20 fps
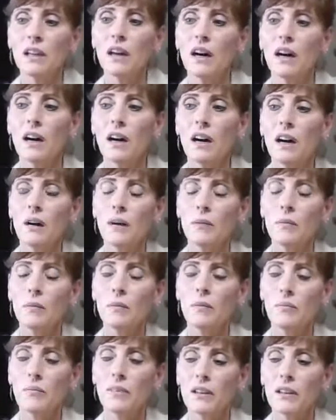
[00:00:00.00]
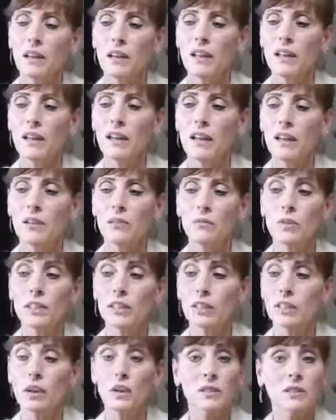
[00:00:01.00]
Um, and then we
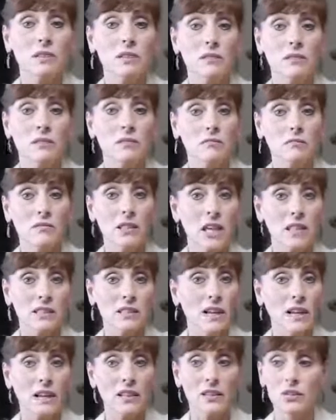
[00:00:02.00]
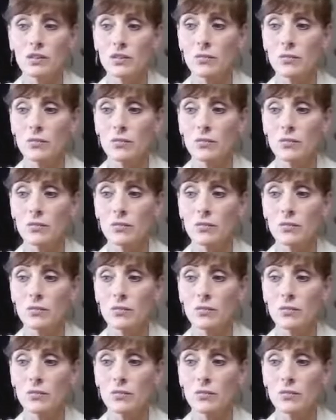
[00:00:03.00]
can always test that too.